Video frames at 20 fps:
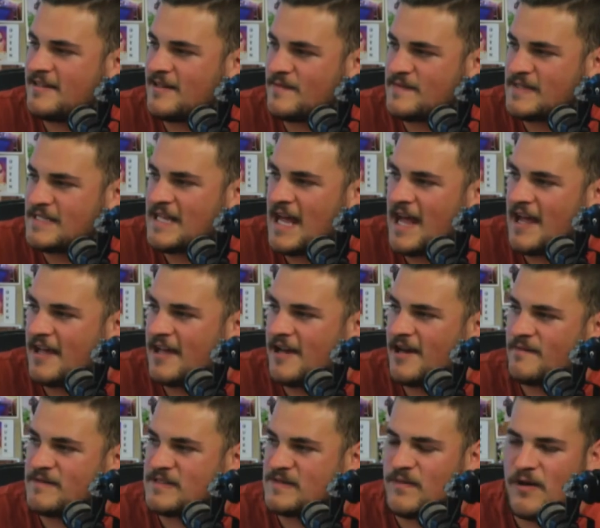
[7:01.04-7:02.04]
I'm sat here.
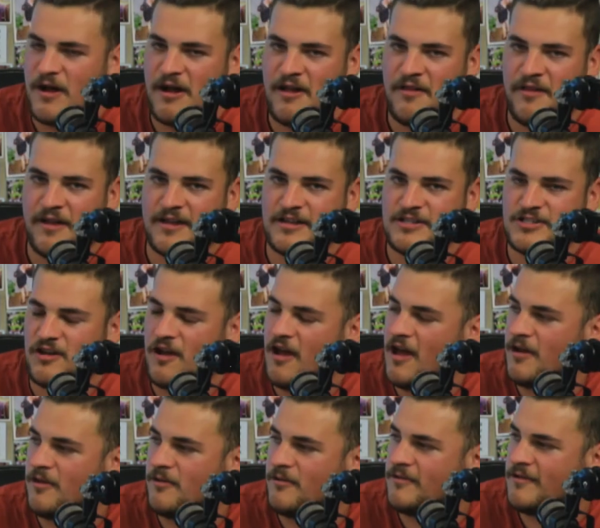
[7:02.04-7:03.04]
I'm smiling like a
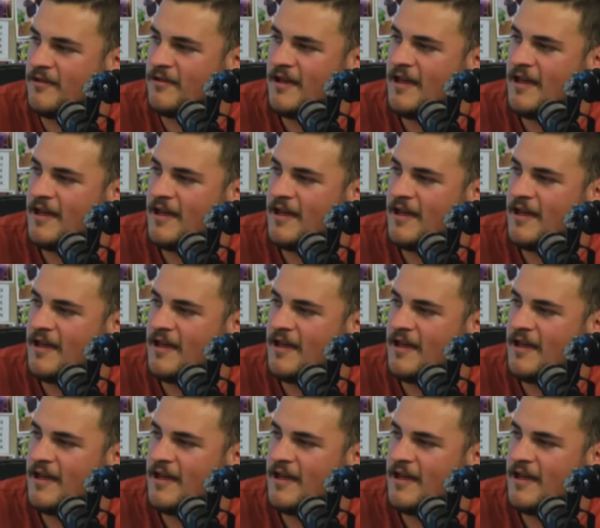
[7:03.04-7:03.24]
child.